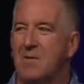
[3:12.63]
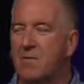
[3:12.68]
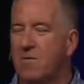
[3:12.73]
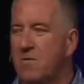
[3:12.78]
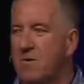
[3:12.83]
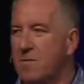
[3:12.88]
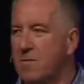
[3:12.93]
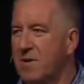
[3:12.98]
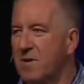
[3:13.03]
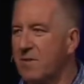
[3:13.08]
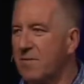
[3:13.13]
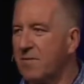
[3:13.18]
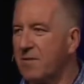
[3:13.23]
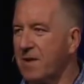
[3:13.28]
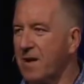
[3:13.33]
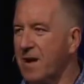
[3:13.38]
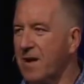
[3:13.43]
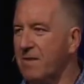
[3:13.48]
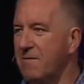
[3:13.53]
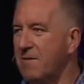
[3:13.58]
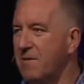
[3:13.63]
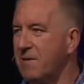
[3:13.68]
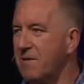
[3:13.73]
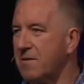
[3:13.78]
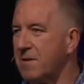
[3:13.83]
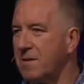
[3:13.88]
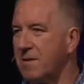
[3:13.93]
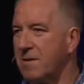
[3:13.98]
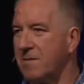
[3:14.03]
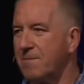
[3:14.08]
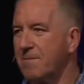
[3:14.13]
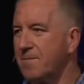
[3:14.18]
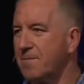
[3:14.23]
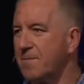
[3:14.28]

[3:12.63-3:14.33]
warmly forgave her and